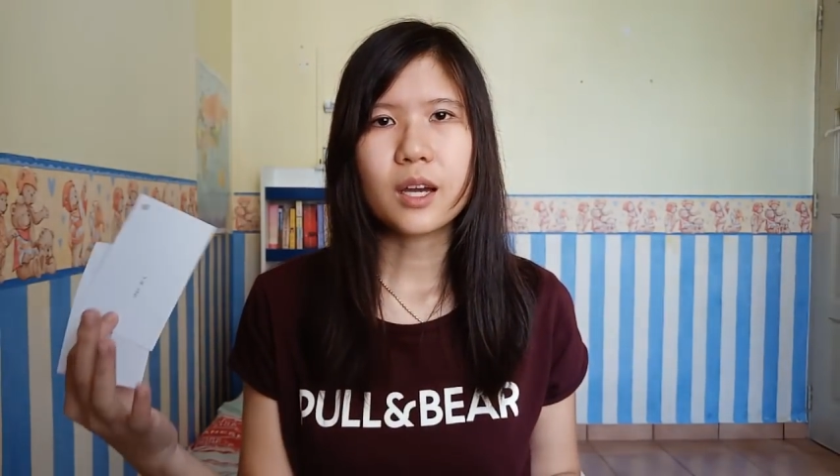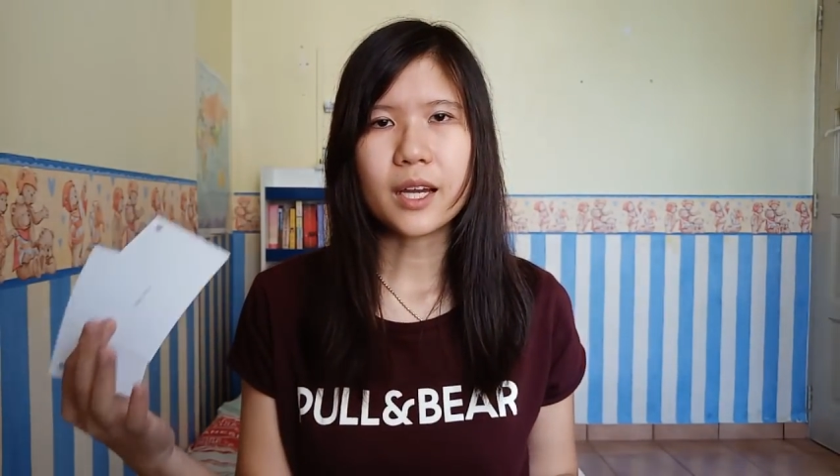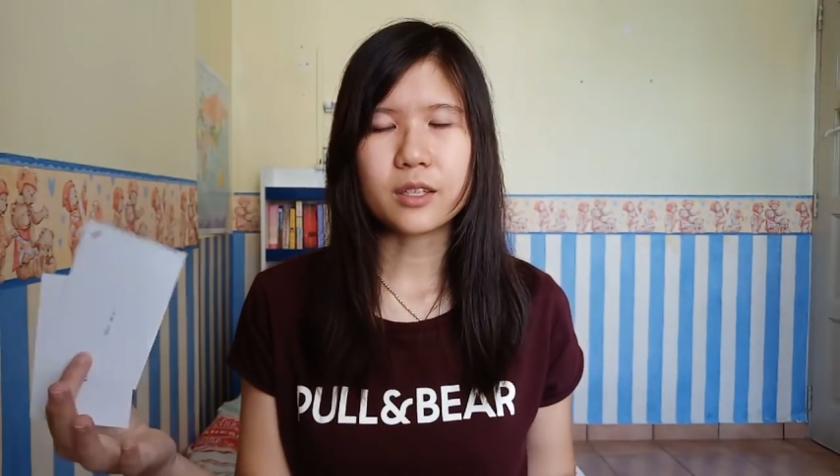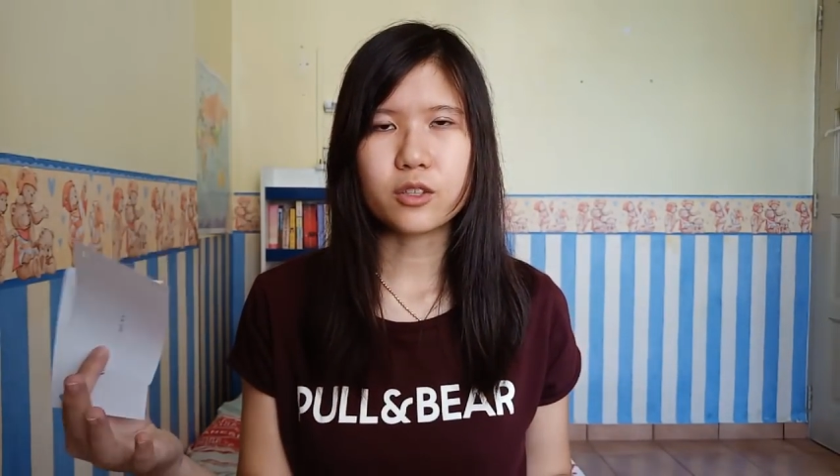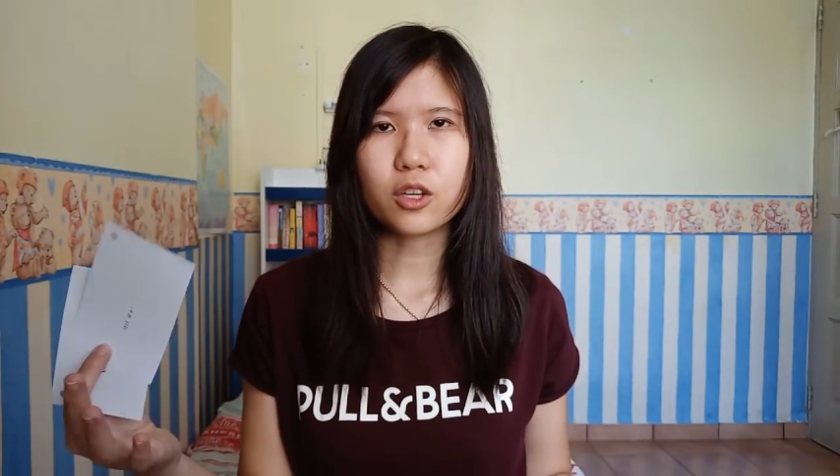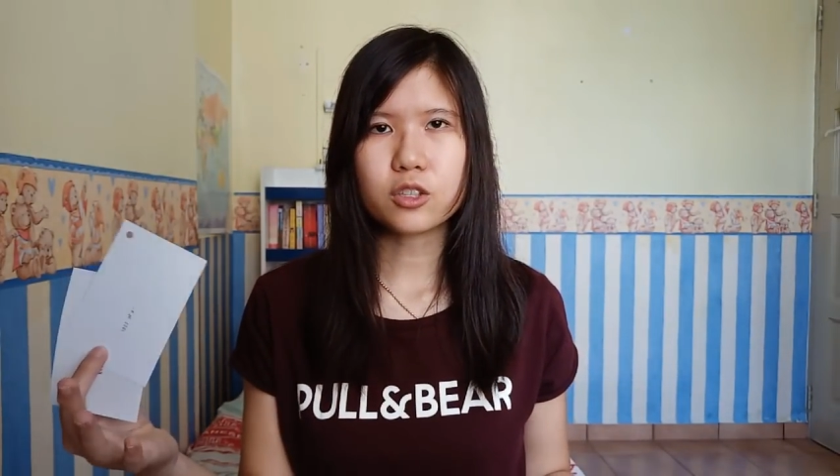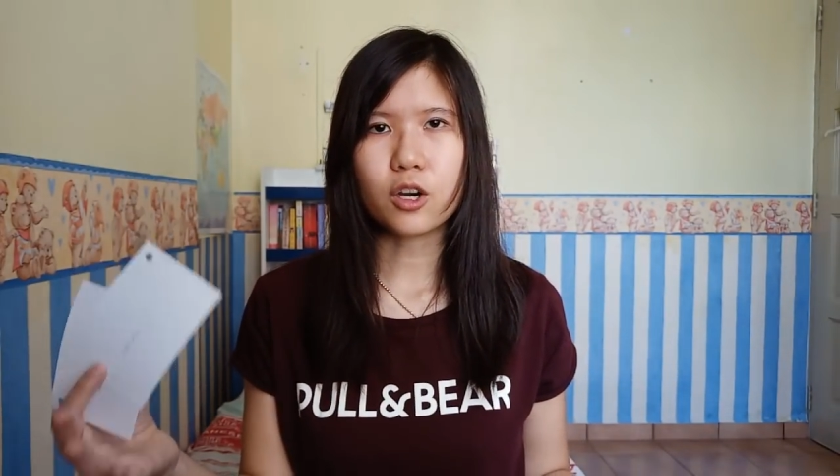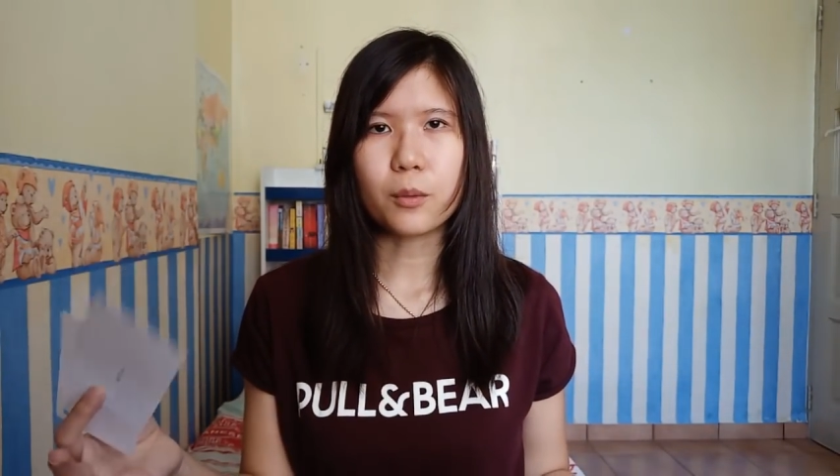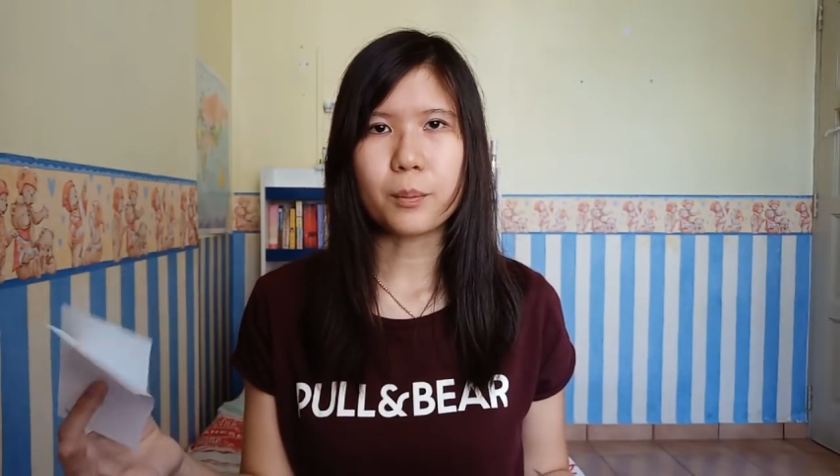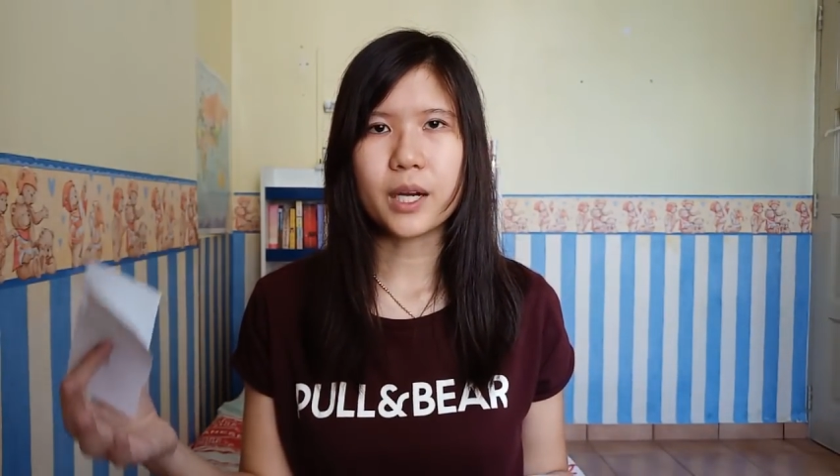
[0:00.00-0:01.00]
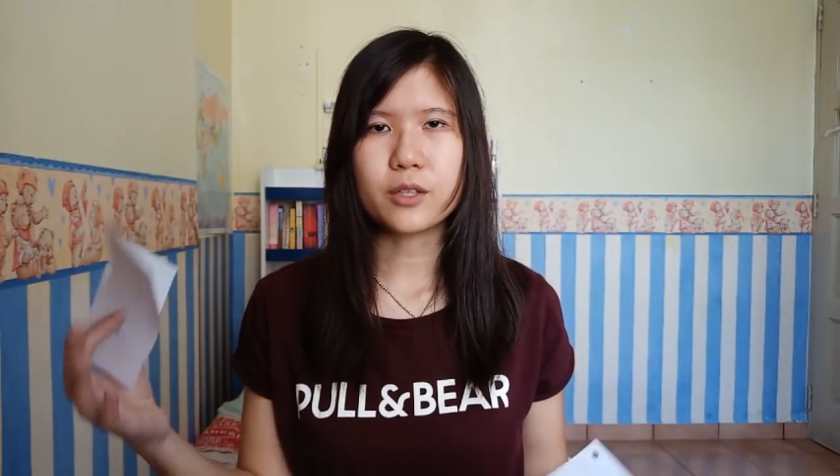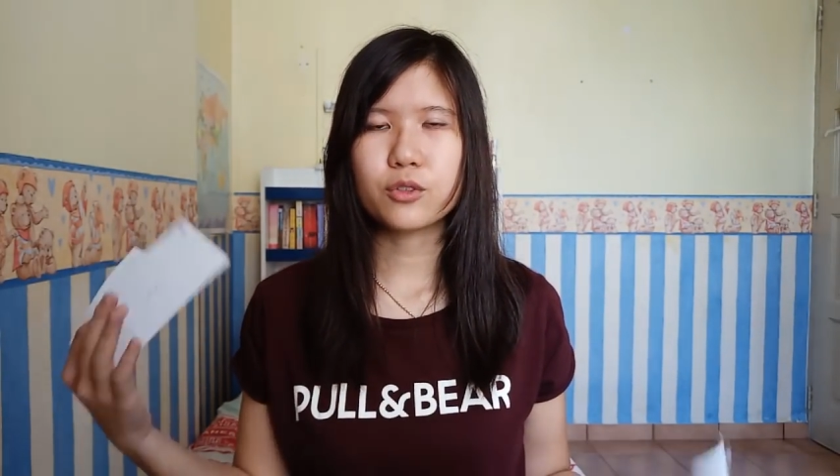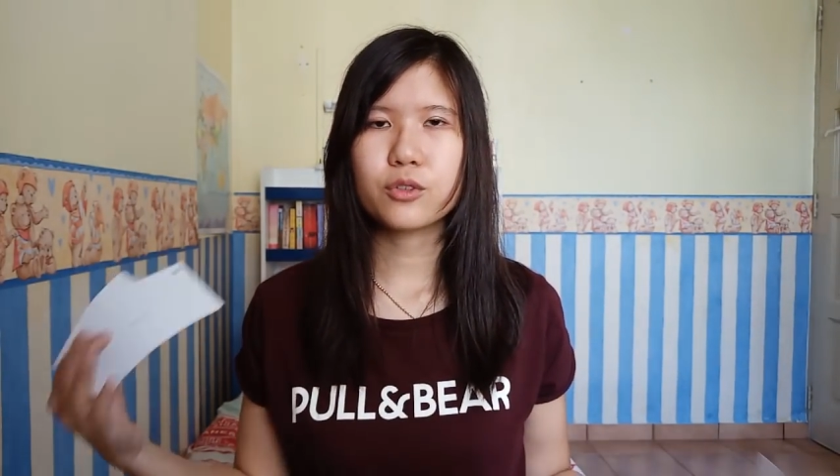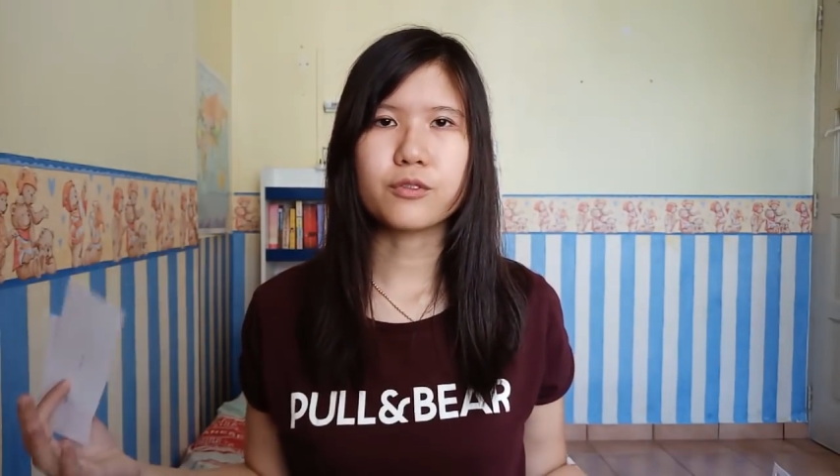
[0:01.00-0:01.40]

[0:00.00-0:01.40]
I did not combine 2